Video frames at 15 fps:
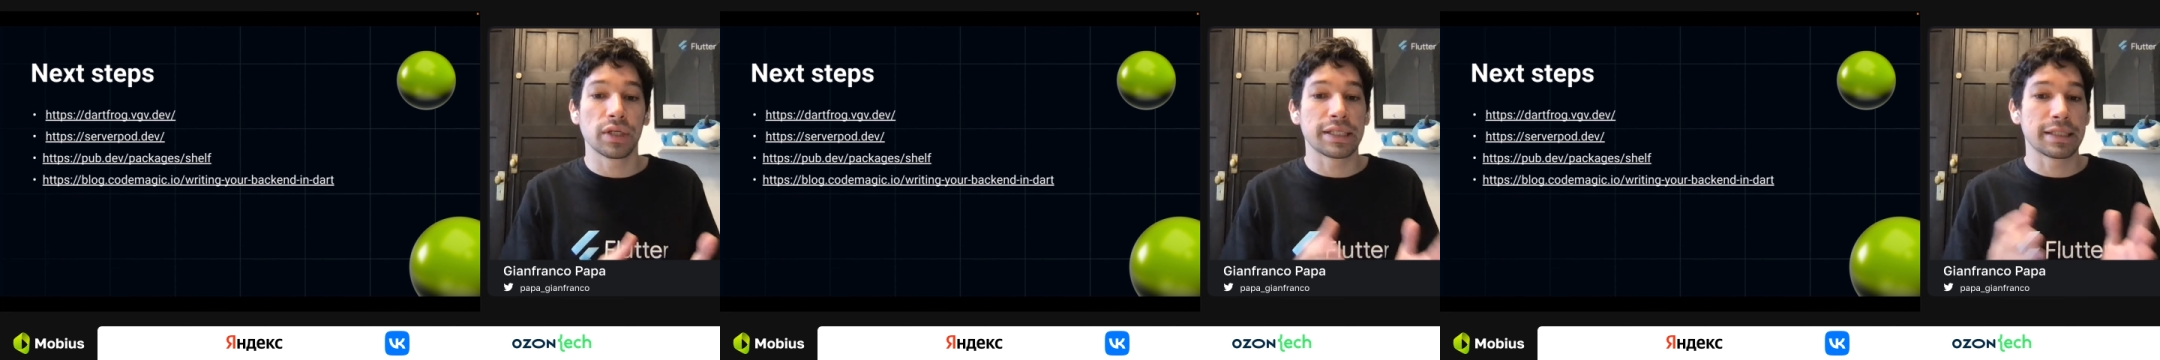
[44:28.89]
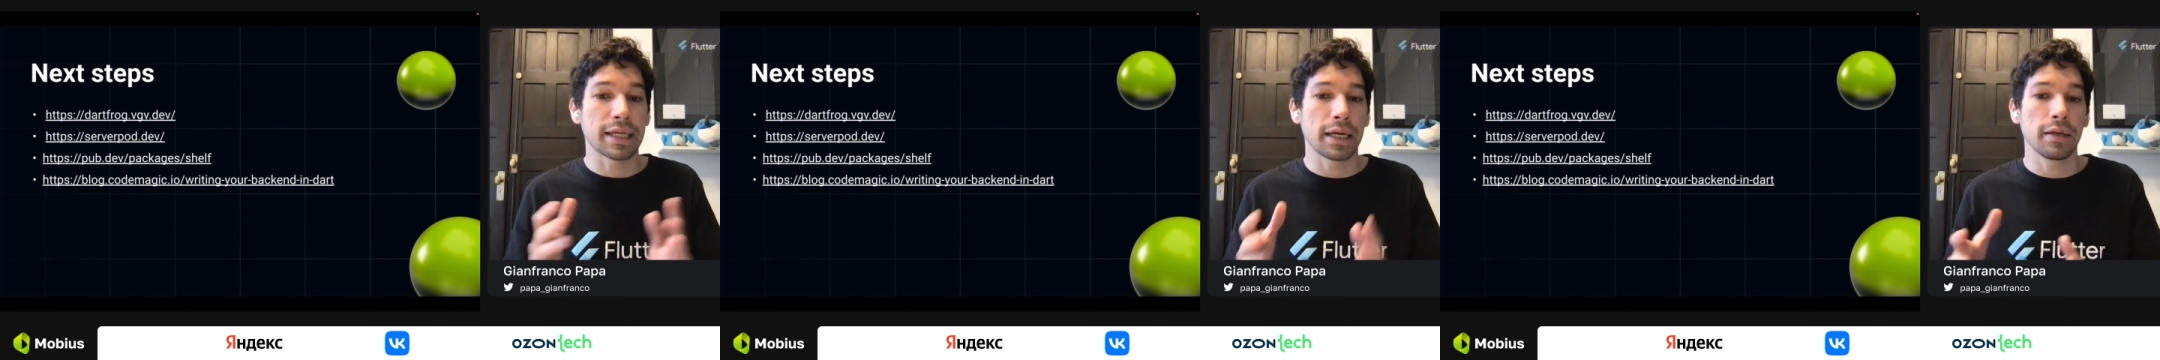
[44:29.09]
the
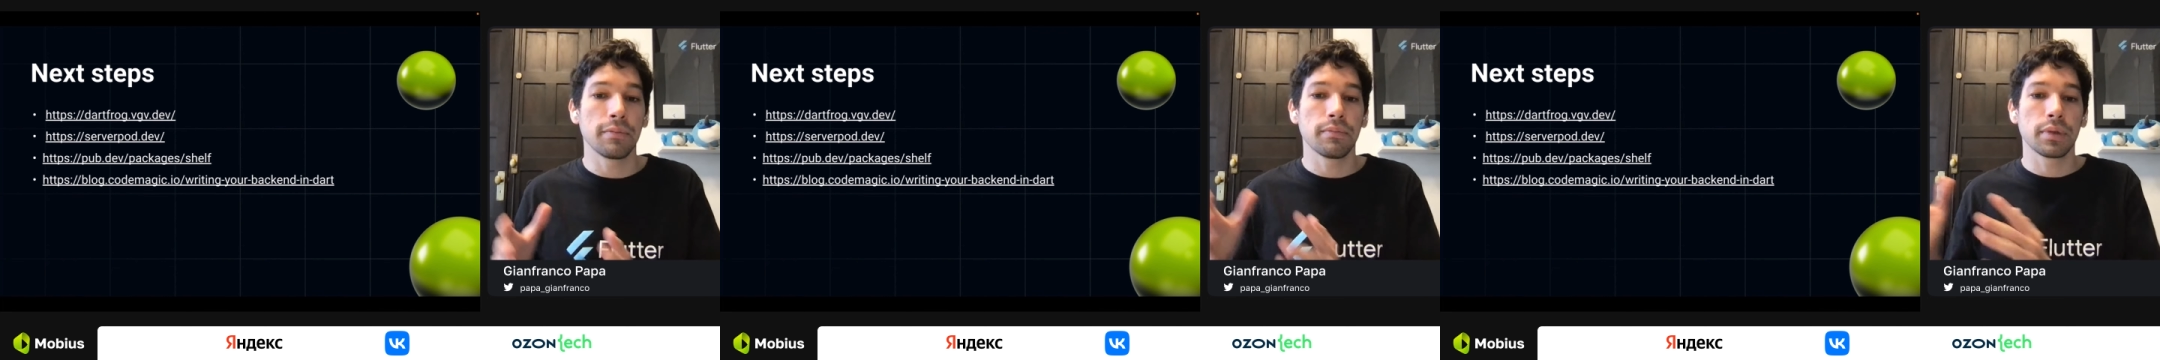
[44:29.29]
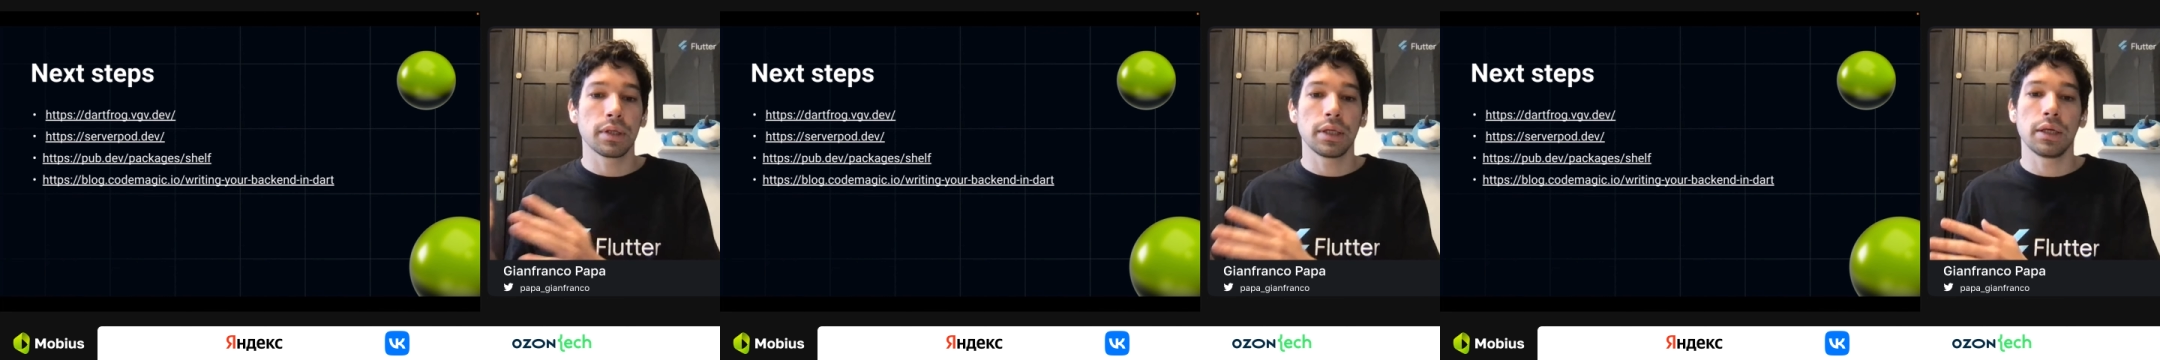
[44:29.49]

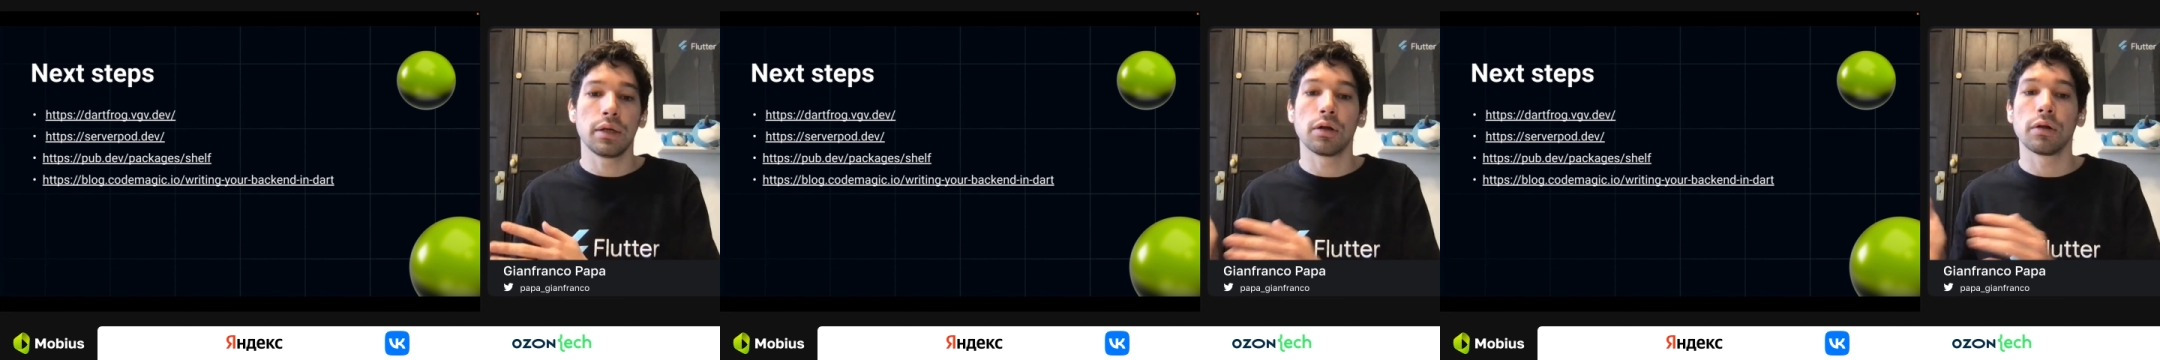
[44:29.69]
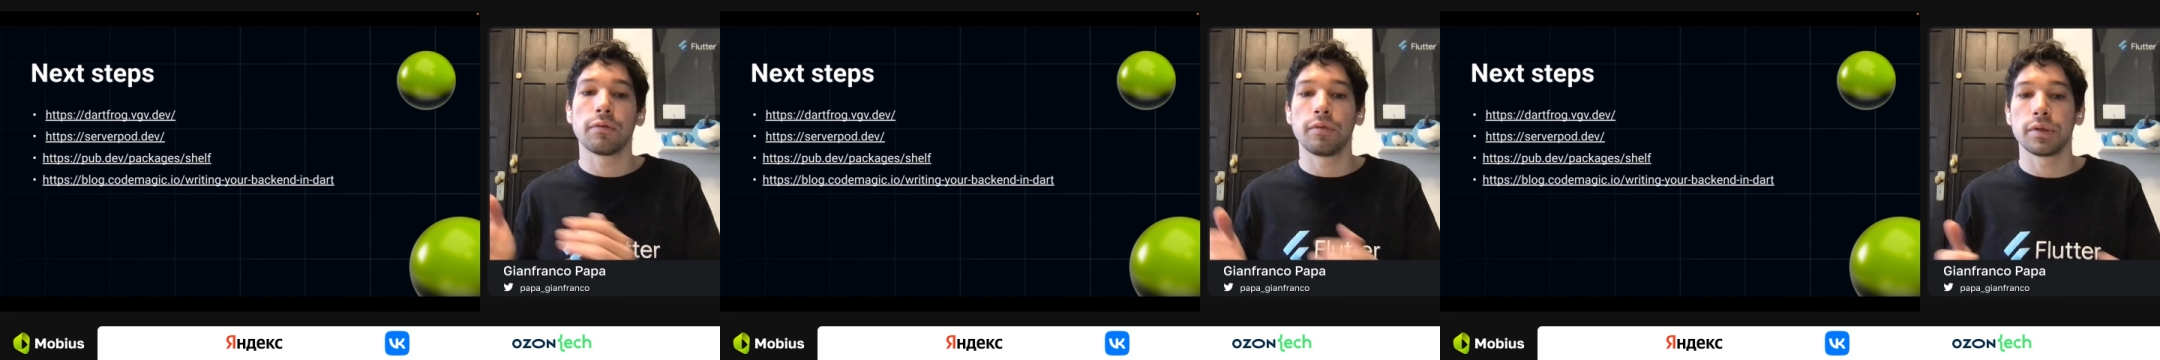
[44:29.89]
same in
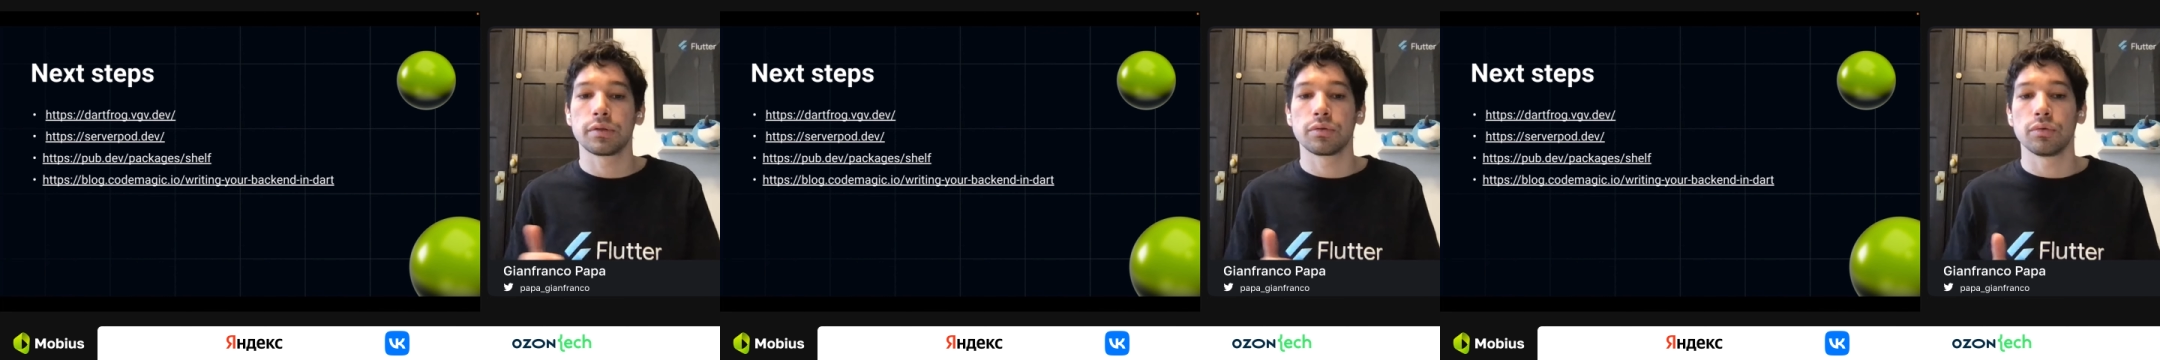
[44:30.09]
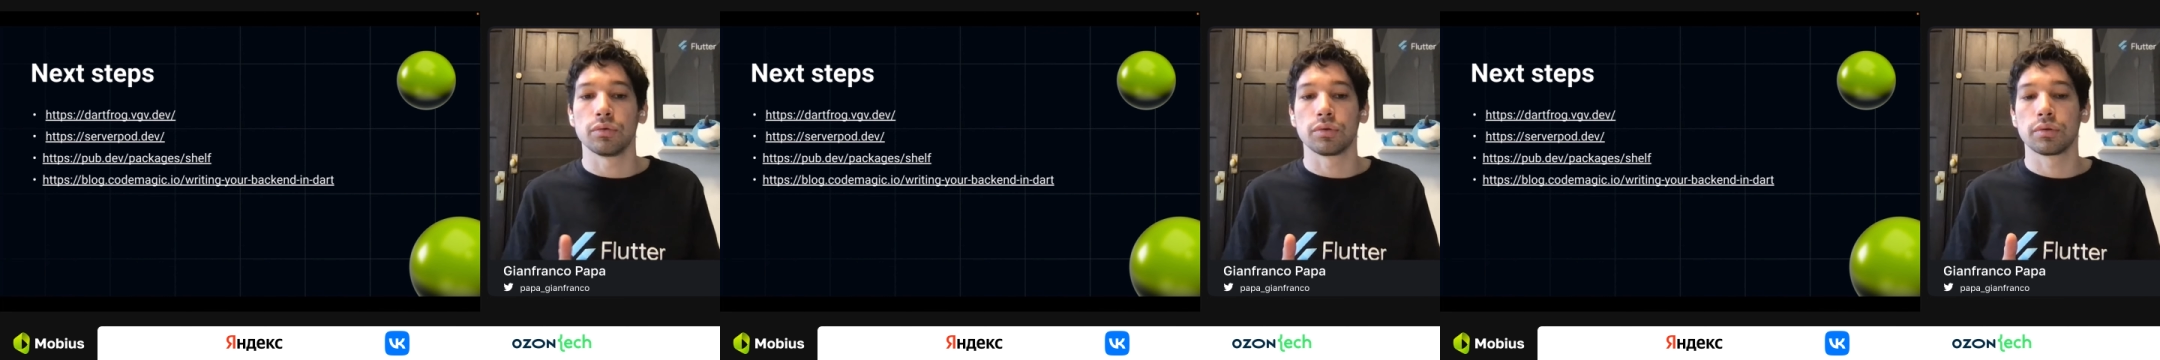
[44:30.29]
all of these
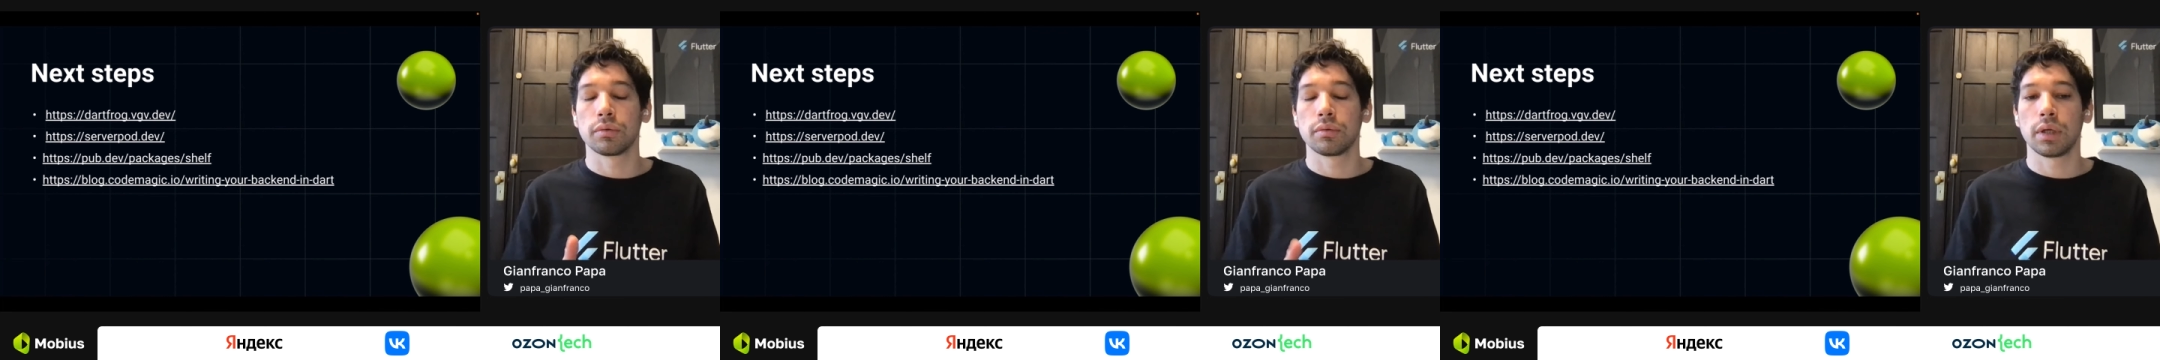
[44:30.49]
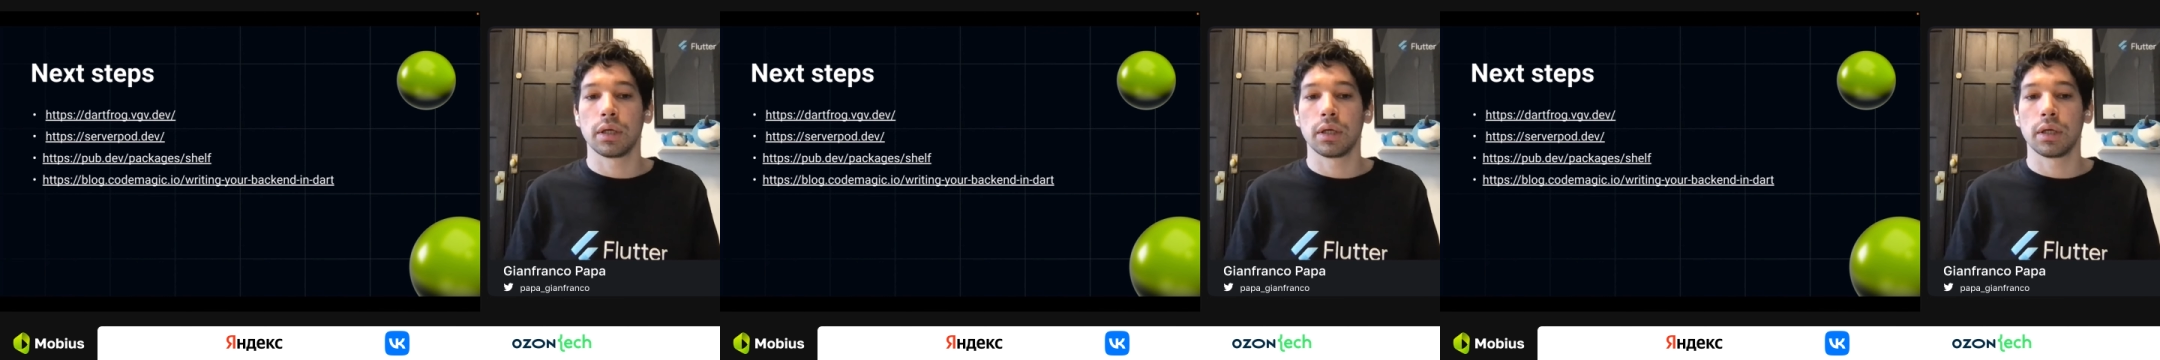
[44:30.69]
tools.